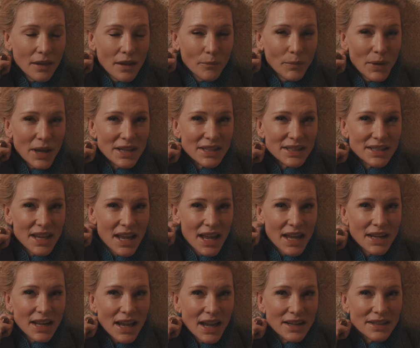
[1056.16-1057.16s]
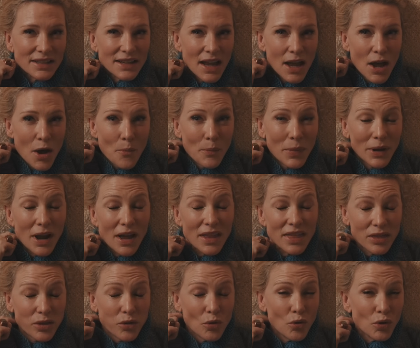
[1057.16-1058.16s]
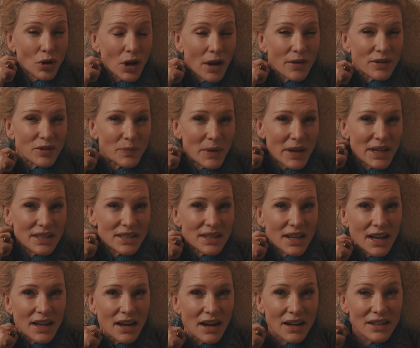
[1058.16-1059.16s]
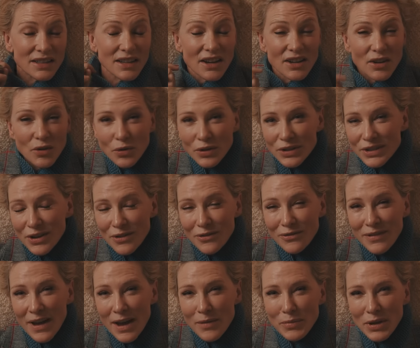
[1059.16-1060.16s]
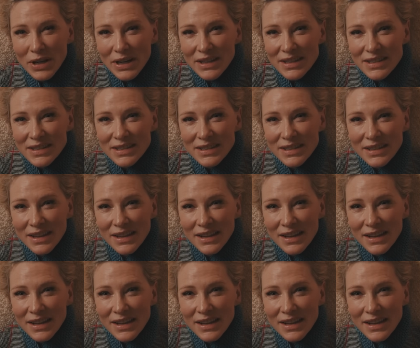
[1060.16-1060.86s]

being stared at, but I thought I was being stared at because I looked so fabulous,